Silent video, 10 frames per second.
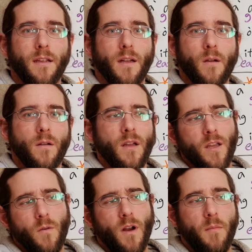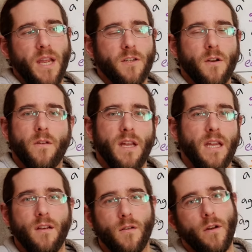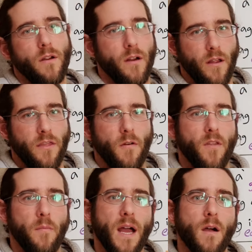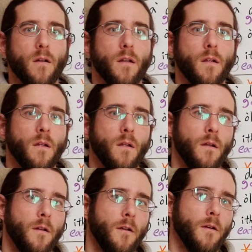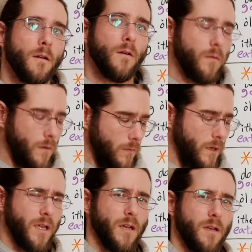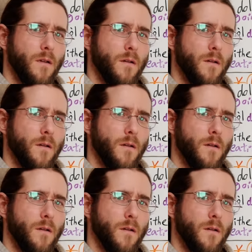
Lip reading: you want to make sure they're eaten or you're going to throw them out. What are you going to